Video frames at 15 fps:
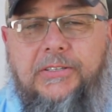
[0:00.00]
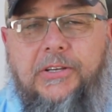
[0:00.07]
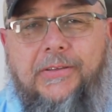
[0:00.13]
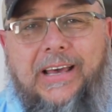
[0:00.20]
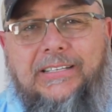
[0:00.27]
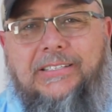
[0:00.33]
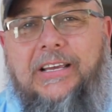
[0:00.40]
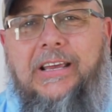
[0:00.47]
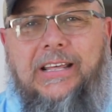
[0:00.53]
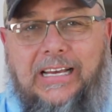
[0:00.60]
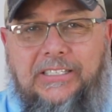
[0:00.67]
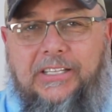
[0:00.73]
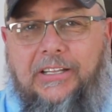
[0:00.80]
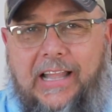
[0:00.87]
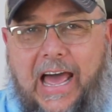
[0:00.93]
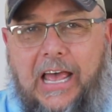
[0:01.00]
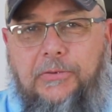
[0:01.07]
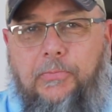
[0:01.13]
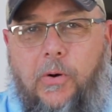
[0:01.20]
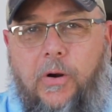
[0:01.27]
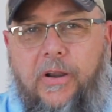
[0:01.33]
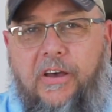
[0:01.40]
So that's the last
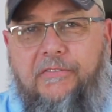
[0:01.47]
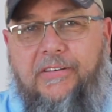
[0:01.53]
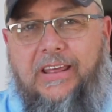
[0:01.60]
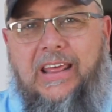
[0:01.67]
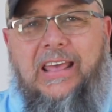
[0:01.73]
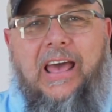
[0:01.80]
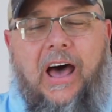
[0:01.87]
part of it.